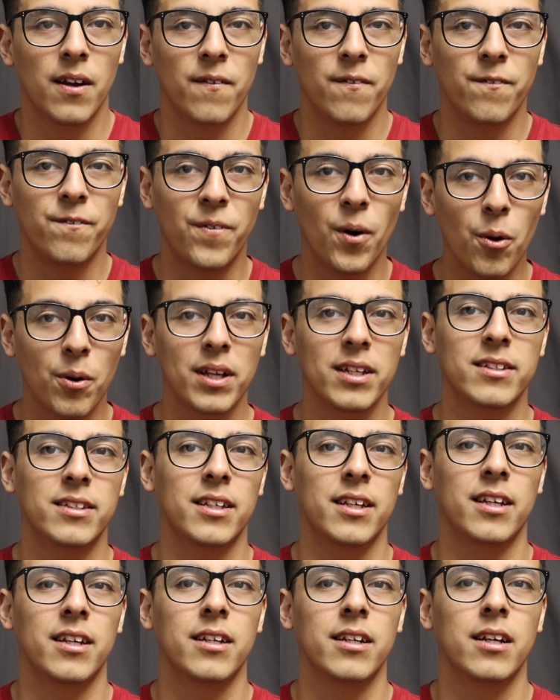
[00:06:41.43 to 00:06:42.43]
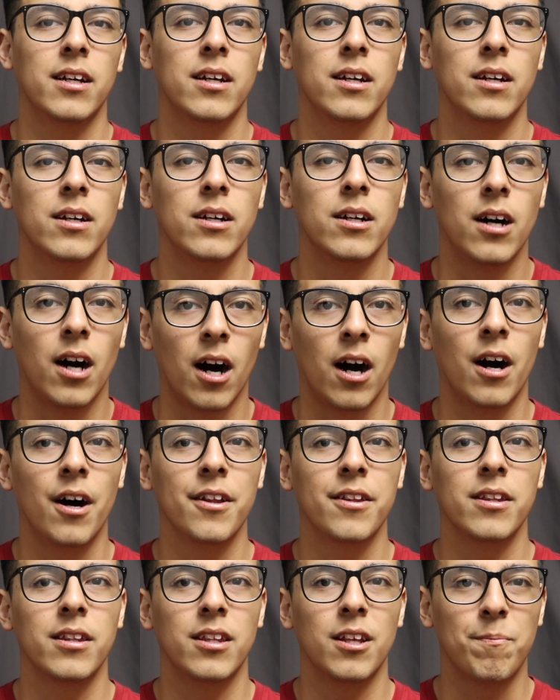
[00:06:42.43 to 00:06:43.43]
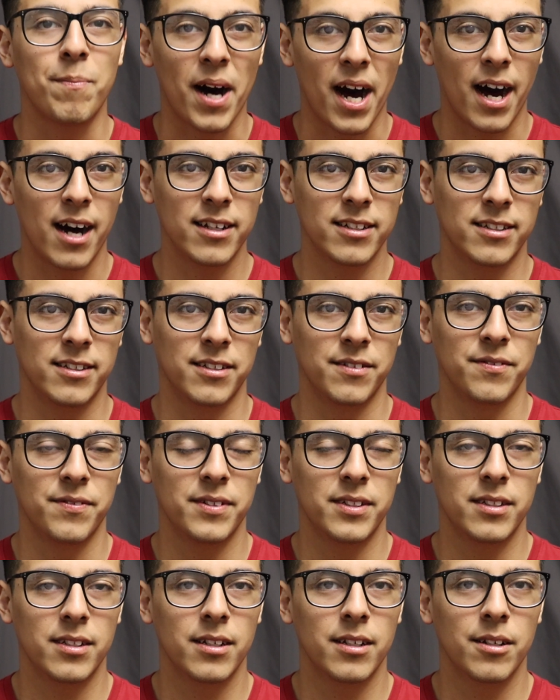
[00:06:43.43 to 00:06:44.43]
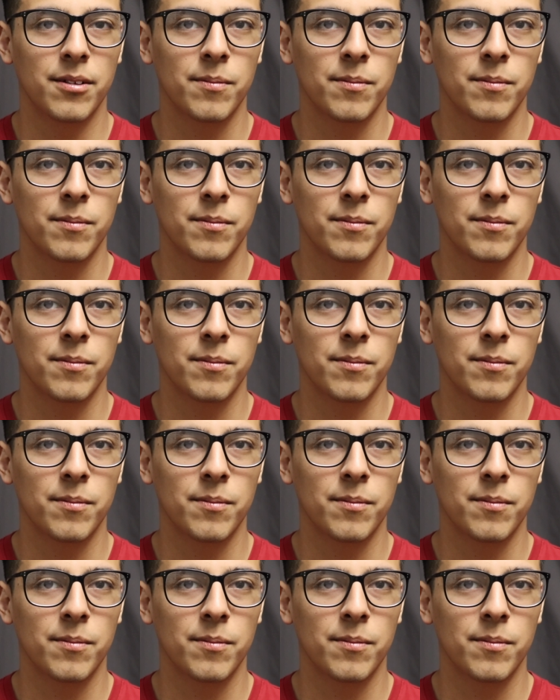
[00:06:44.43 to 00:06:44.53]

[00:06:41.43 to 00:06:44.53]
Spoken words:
focusing on the positives.